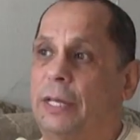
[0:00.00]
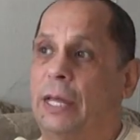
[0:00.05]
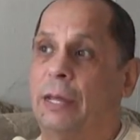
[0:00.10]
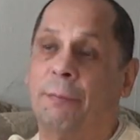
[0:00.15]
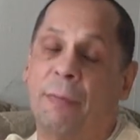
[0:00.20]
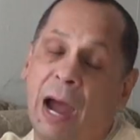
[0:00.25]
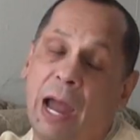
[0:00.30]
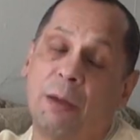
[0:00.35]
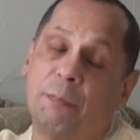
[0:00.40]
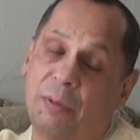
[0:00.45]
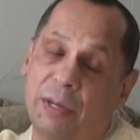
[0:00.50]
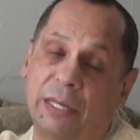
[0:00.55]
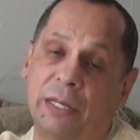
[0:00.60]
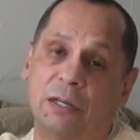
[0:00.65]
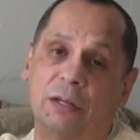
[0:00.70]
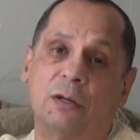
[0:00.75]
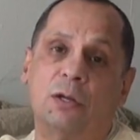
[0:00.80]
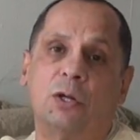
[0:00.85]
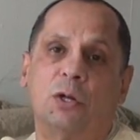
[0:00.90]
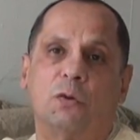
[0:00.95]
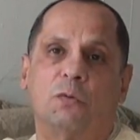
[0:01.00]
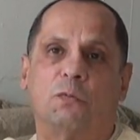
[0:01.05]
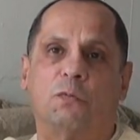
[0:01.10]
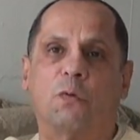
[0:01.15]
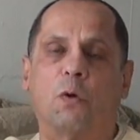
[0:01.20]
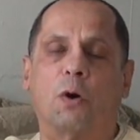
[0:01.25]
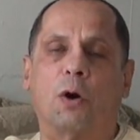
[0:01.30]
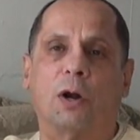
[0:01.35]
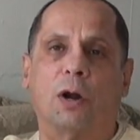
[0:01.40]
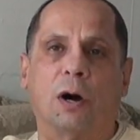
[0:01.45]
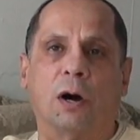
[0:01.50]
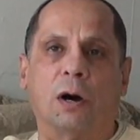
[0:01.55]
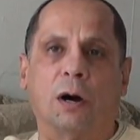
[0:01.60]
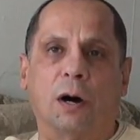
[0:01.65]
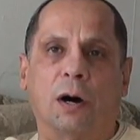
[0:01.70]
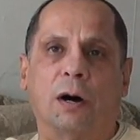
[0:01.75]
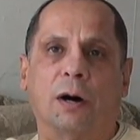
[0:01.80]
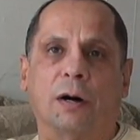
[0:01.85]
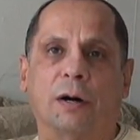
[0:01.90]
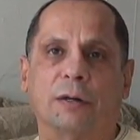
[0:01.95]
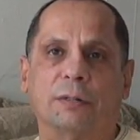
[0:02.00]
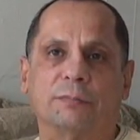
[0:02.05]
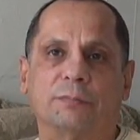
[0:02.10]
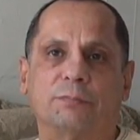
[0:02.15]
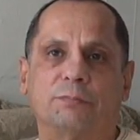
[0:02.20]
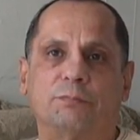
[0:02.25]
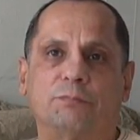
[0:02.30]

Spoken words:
in my opinion, for